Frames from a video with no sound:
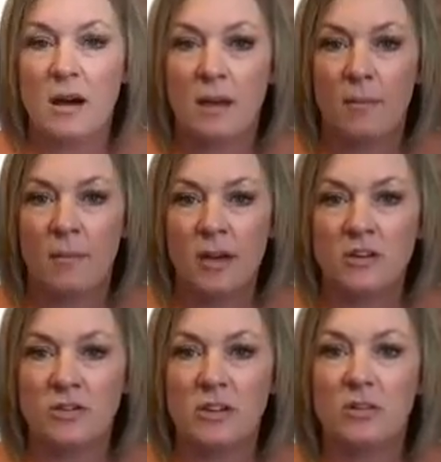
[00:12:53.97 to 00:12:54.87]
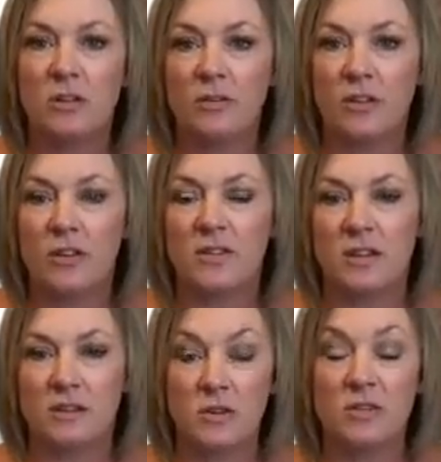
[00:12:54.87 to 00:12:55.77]
Make sure that you look for
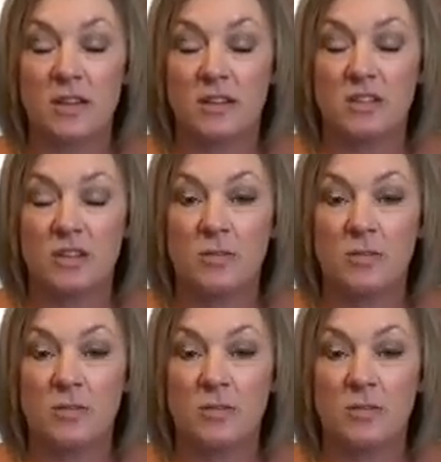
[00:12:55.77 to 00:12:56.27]
those things too,